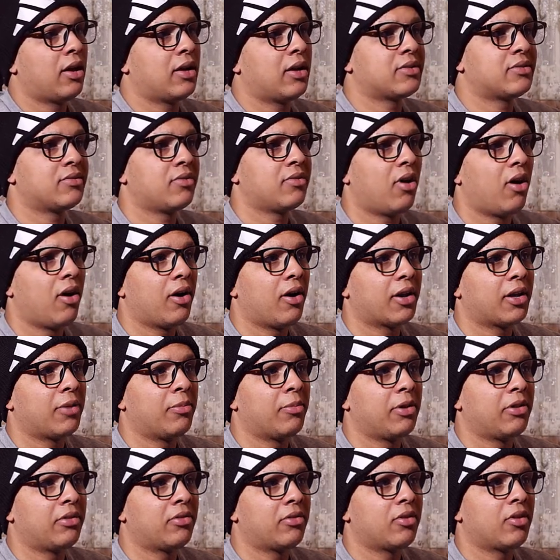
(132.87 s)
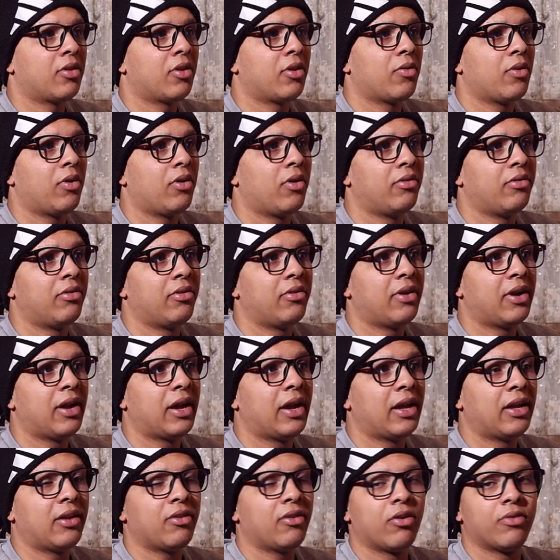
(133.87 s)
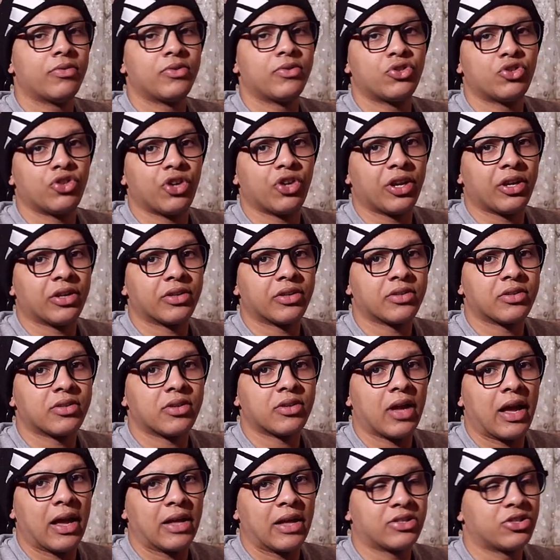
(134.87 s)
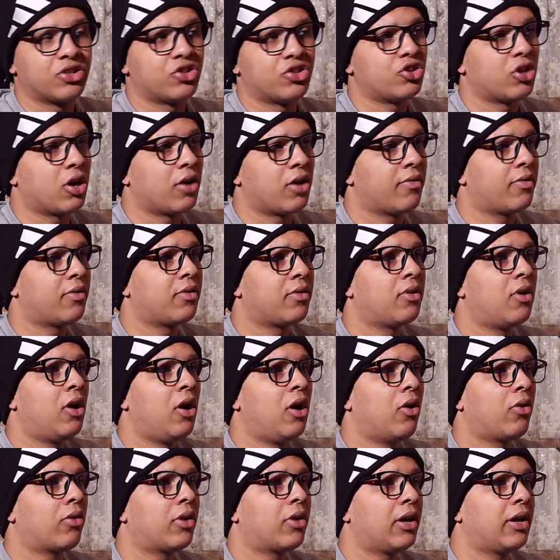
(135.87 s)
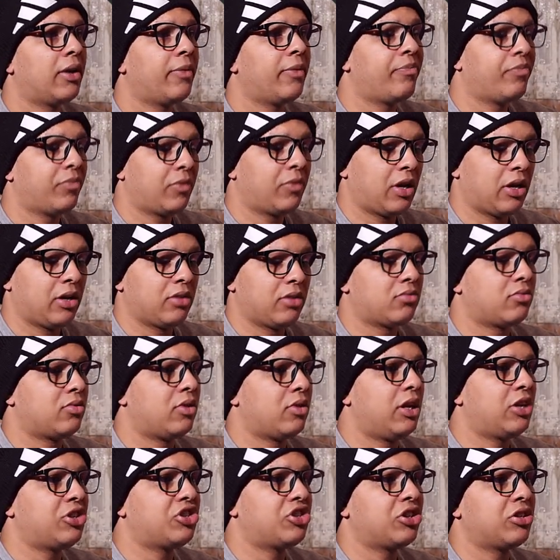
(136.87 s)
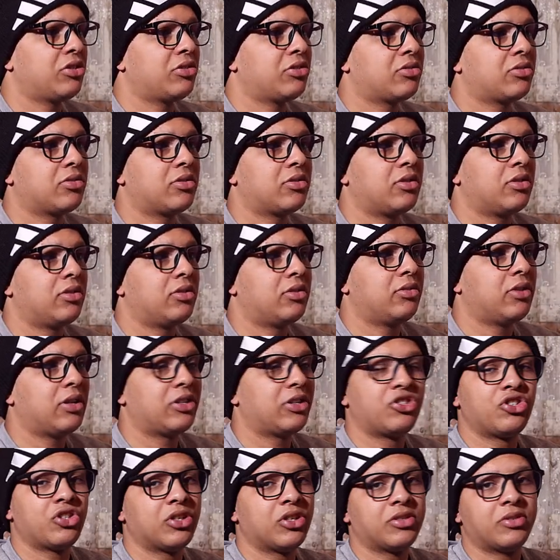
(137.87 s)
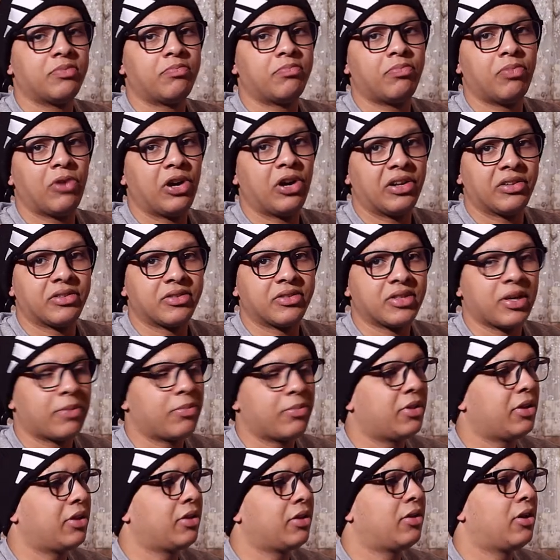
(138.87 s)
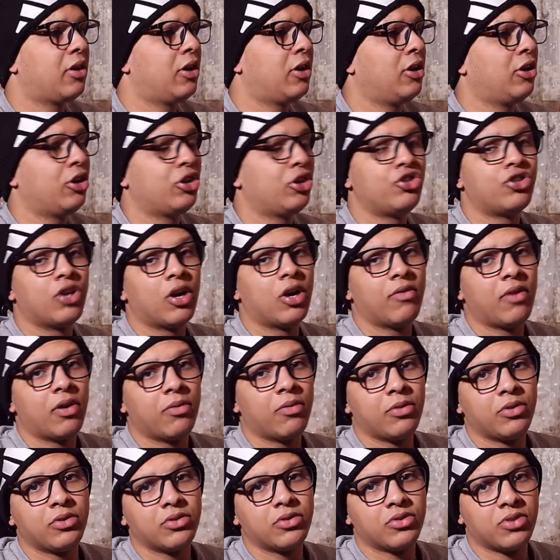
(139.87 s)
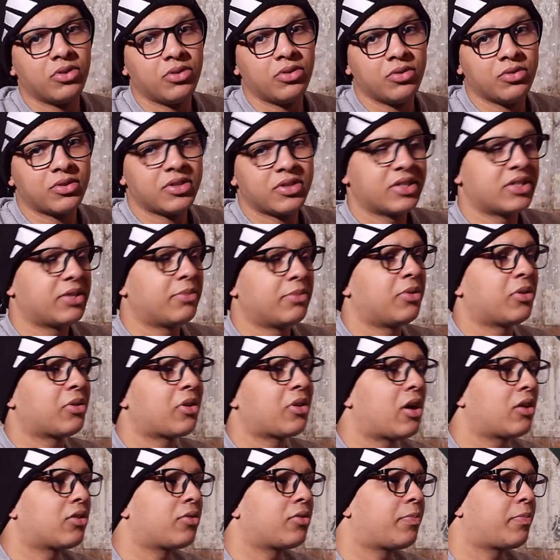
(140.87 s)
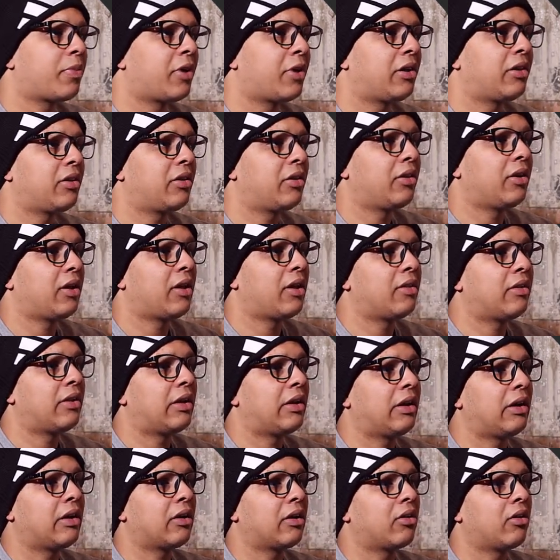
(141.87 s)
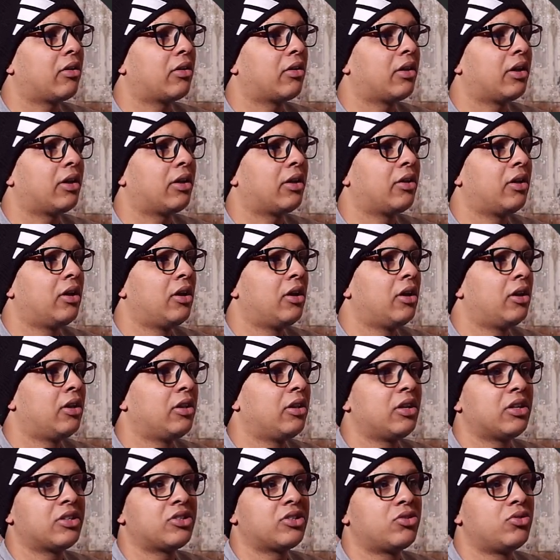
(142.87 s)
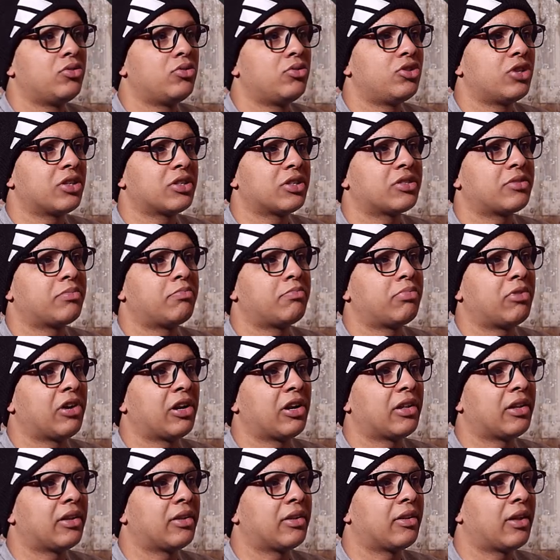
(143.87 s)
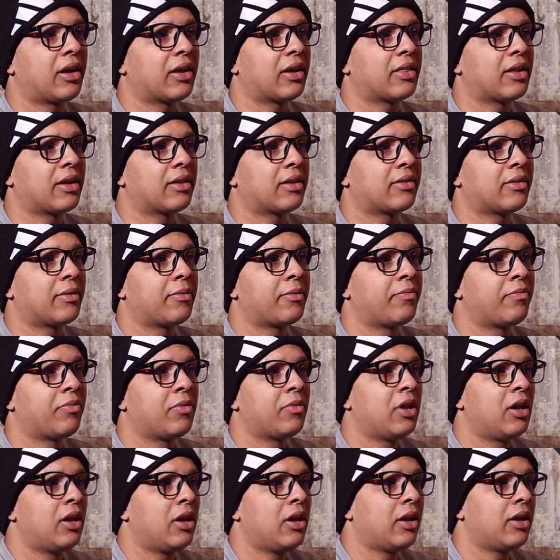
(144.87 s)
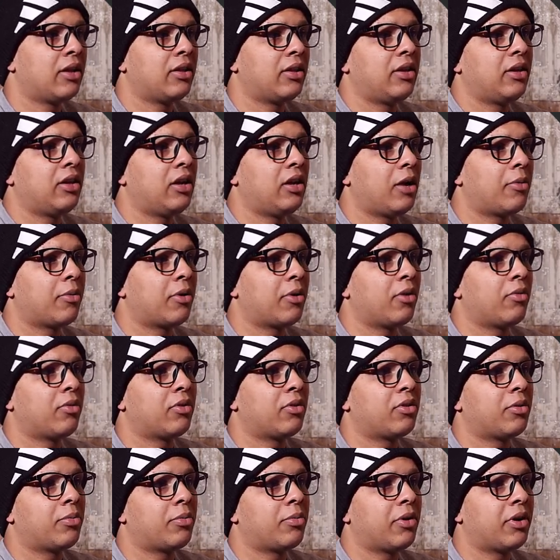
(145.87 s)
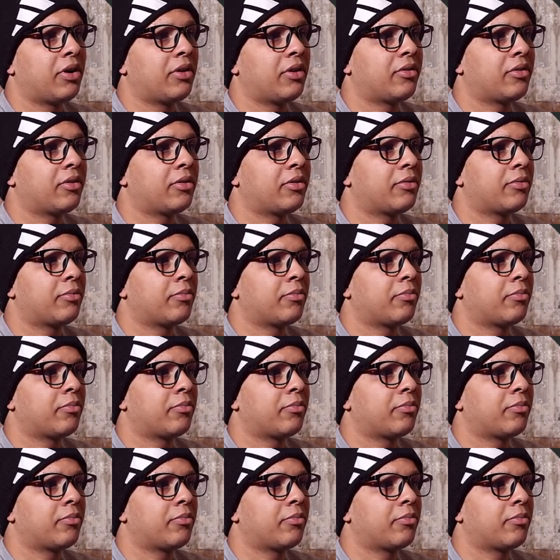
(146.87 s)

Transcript: has an argument from array of strings as in Java. Okay, and to launch it, let's just print something. In Java, we used to do system.out println and here in Kotlin, let's do just print like that. And here I'm going to print